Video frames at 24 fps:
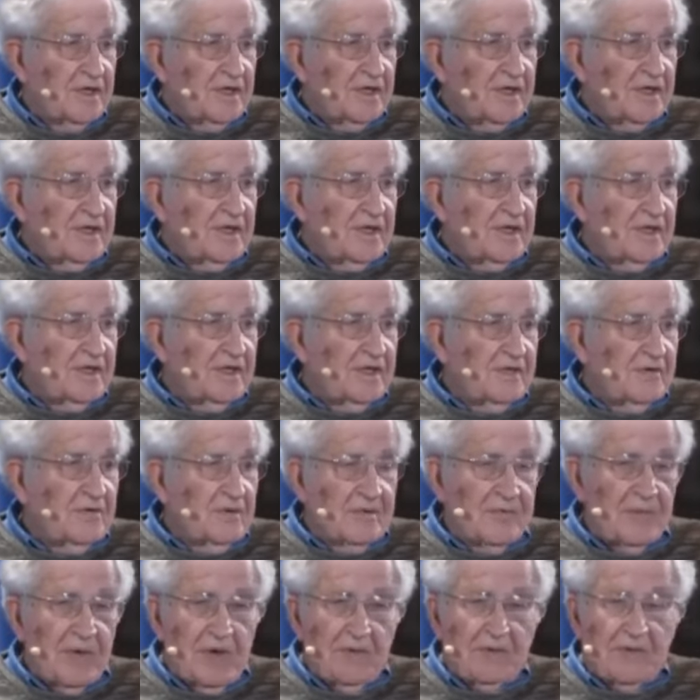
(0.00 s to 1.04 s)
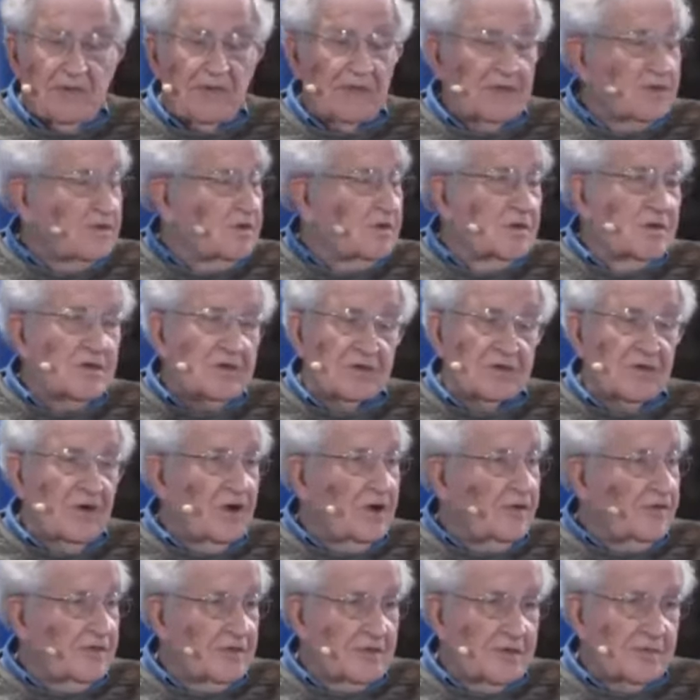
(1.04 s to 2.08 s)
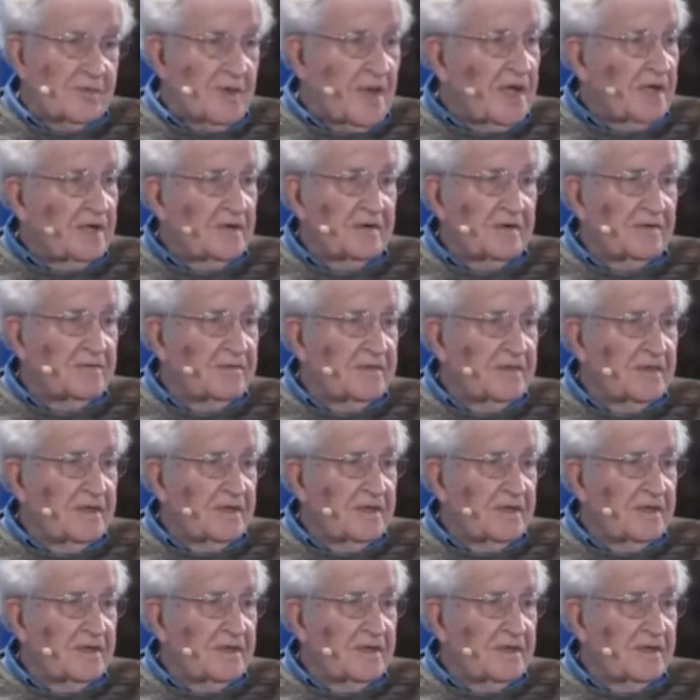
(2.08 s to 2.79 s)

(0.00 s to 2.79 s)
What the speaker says: and the Republicans are just off the spectrum.